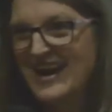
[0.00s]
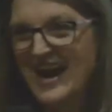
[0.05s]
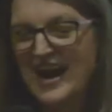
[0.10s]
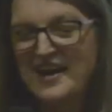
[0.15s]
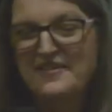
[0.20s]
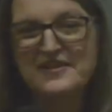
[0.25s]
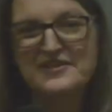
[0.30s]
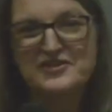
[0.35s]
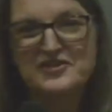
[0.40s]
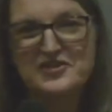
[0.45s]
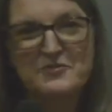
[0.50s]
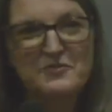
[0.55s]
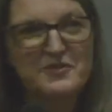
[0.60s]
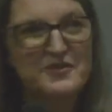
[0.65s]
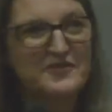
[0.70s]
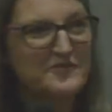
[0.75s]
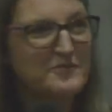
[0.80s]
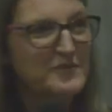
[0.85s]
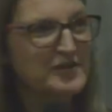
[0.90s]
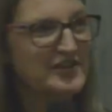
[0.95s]
I think she would
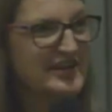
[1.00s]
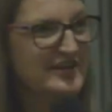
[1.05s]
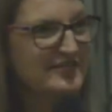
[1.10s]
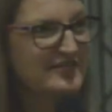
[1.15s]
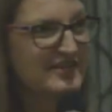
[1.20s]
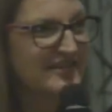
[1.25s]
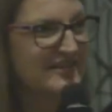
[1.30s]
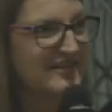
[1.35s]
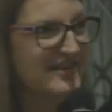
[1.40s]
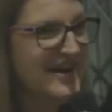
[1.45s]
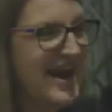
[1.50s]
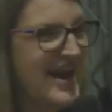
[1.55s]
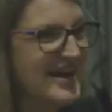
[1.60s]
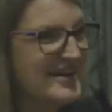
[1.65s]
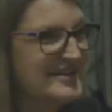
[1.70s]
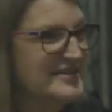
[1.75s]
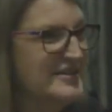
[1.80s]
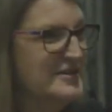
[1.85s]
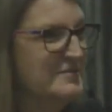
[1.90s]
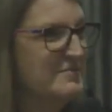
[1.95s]
have believed in the
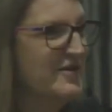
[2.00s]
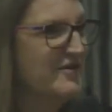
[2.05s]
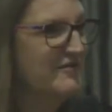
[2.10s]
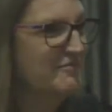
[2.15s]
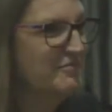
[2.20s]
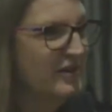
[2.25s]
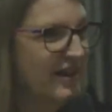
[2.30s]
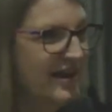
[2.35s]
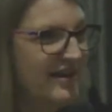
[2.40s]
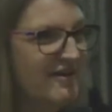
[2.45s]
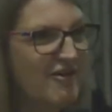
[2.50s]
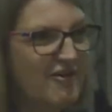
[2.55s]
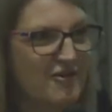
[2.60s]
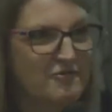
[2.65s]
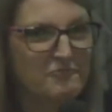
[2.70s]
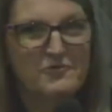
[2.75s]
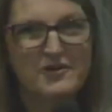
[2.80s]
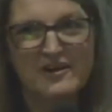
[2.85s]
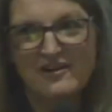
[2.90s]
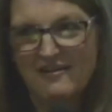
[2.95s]
axiom of play
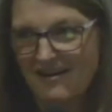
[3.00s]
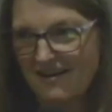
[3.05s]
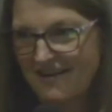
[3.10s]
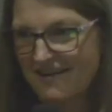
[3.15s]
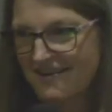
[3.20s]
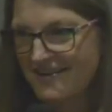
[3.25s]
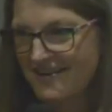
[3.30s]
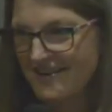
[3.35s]
hard, work hard.